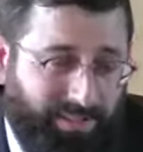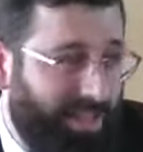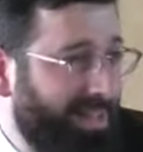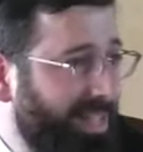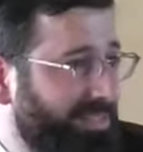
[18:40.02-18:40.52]

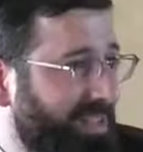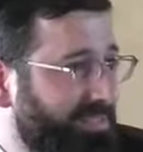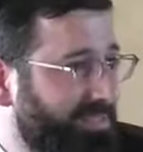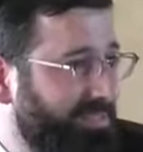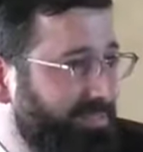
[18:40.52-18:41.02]
And that's
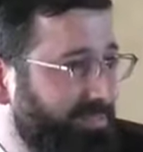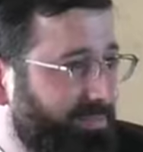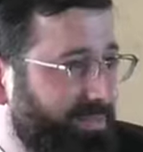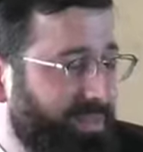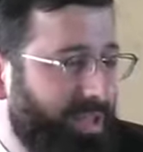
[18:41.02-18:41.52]
us.
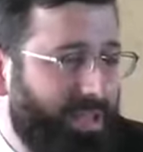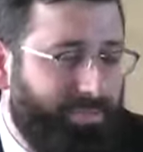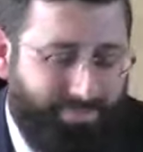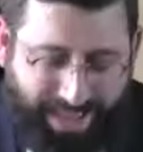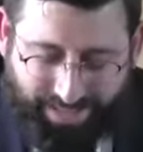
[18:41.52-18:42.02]

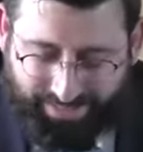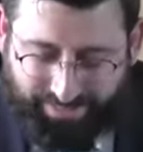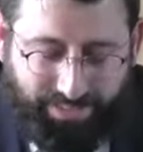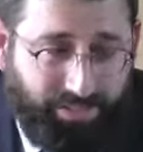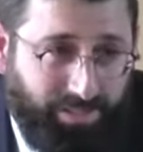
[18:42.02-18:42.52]
Man
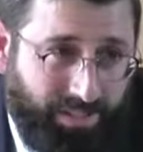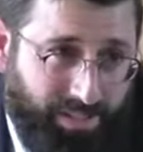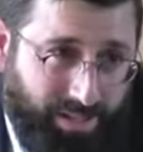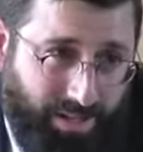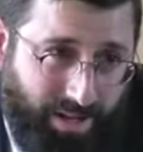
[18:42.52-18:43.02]
is
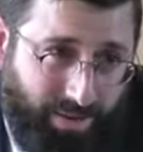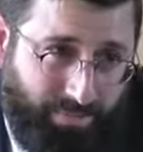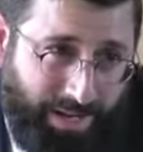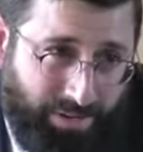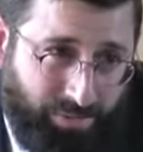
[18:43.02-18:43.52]
literally a
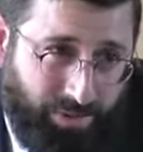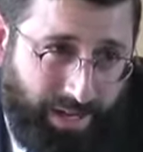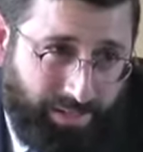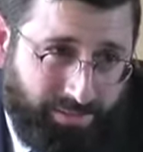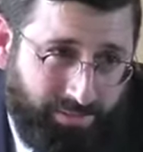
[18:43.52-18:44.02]

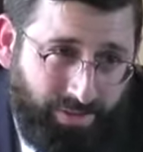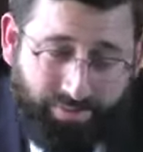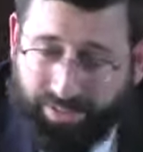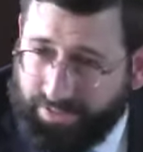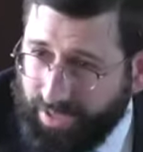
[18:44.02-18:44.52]
microcosm
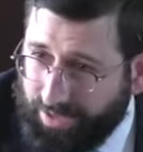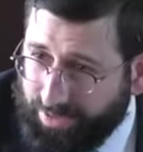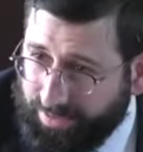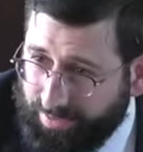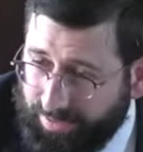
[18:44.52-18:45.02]
of the entire
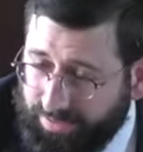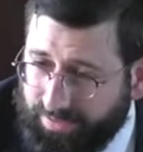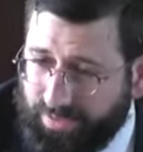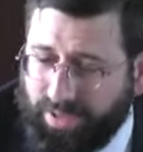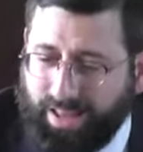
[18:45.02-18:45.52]

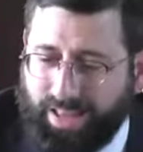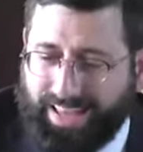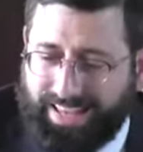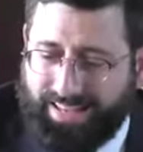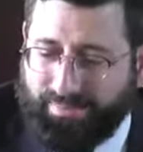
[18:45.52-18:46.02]
universe.
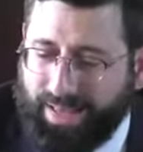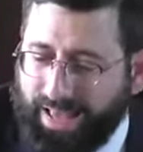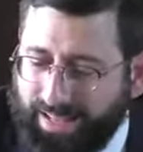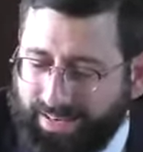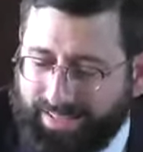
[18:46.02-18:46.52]
In
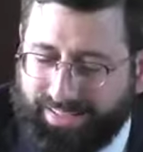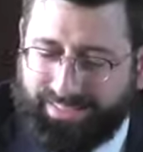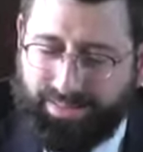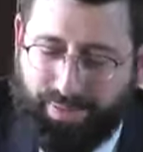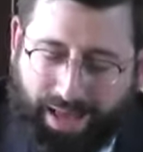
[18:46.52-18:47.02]
man is
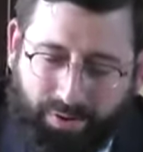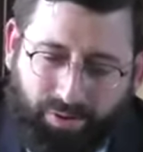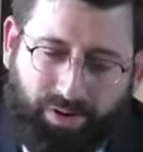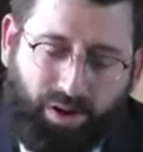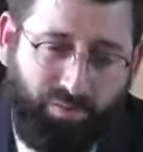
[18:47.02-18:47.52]
the
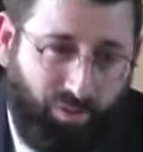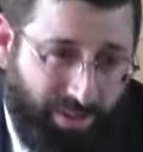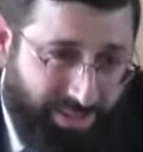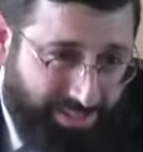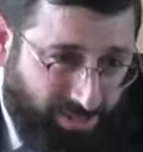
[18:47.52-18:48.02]
power of
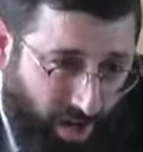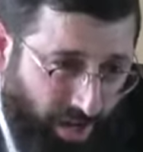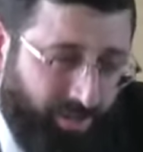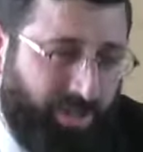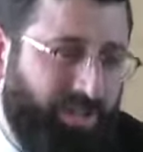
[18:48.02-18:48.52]
the
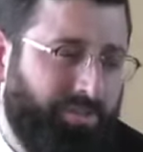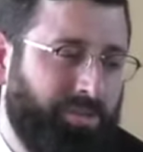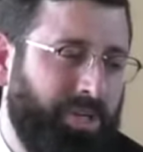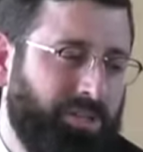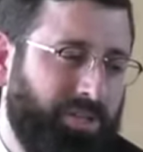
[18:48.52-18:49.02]
entirety of
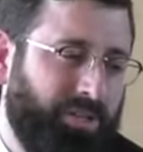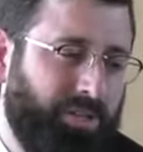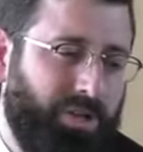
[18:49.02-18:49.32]
creation.